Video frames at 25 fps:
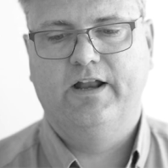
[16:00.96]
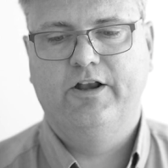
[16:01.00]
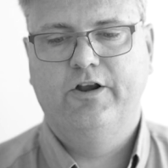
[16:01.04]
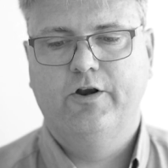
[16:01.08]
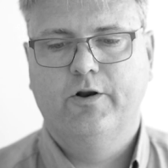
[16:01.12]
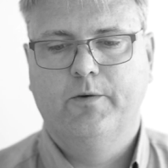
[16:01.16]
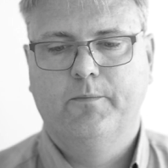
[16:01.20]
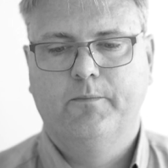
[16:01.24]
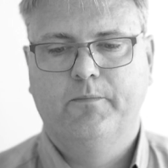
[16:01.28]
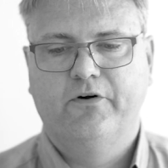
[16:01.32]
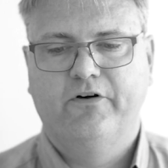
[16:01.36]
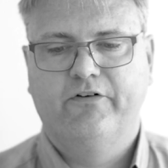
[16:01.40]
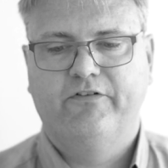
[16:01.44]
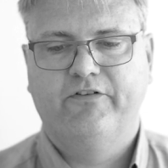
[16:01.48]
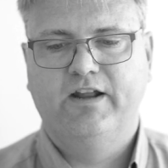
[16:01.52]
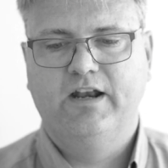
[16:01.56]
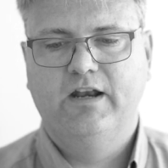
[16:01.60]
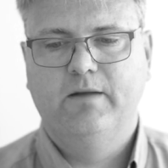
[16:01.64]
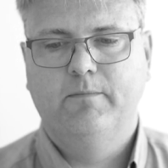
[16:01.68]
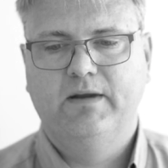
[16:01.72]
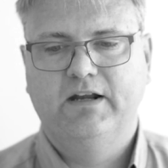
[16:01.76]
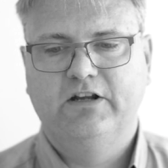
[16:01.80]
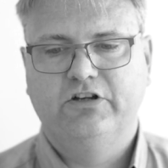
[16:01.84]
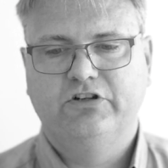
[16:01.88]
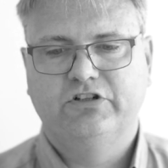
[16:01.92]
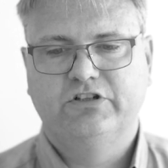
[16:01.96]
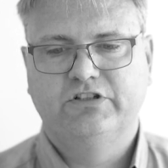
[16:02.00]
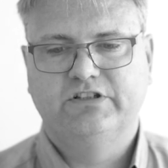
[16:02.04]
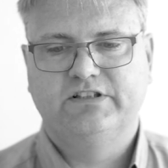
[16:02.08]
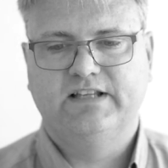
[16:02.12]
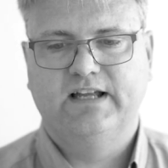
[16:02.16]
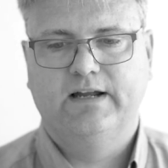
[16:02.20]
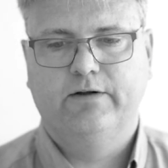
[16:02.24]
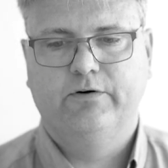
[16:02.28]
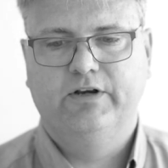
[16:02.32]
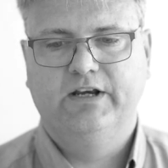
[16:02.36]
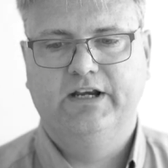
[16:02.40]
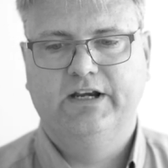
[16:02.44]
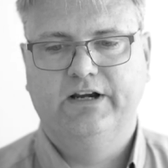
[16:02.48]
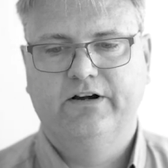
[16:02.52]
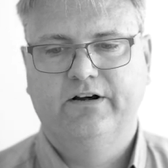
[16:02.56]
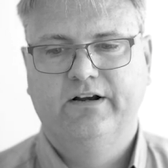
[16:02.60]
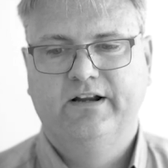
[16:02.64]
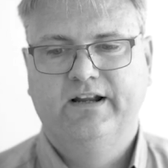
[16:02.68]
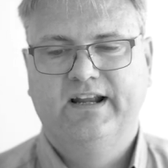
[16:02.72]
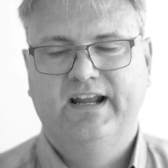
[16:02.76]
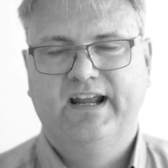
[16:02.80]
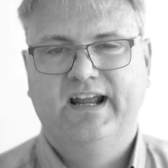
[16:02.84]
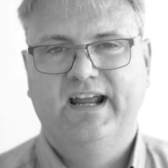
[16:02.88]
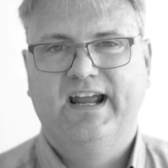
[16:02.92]
a number of animations down
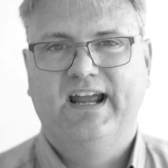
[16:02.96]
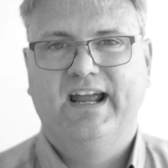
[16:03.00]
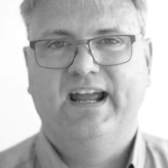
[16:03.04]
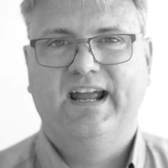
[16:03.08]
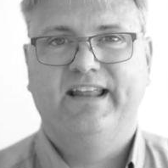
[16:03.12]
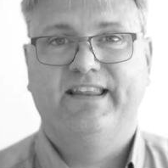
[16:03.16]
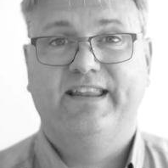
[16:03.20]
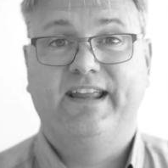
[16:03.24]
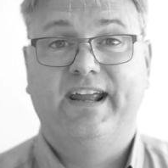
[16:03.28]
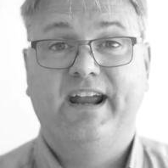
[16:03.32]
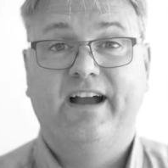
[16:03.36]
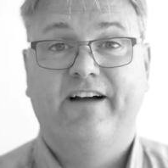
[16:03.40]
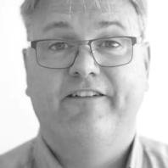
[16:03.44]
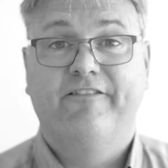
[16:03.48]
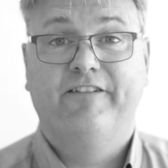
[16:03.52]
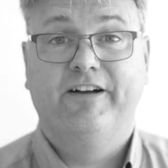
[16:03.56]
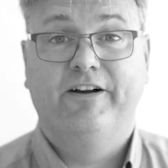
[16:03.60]
here. They are